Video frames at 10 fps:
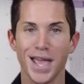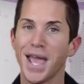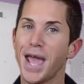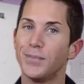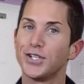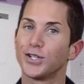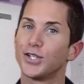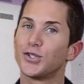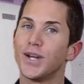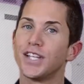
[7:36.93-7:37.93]
And be sure to
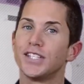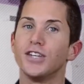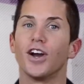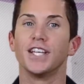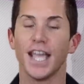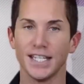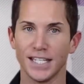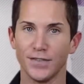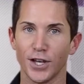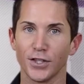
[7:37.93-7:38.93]
join us here on Gay
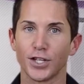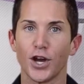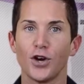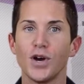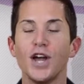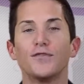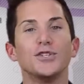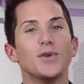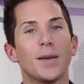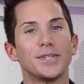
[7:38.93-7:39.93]
TV on the Go for
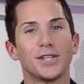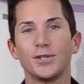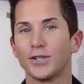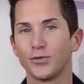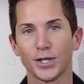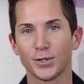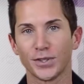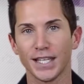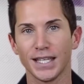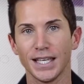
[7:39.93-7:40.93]
new episodes of Critical
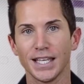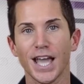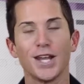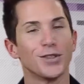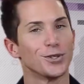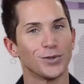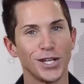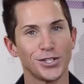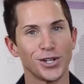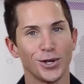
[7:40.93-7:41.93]
Thinking and other
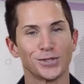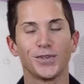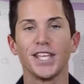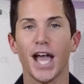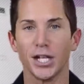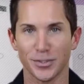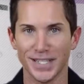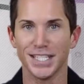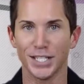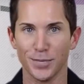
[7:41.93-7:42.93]
great shows for the
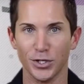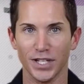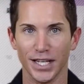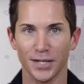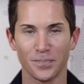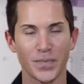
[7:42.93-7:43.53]
LGBT community.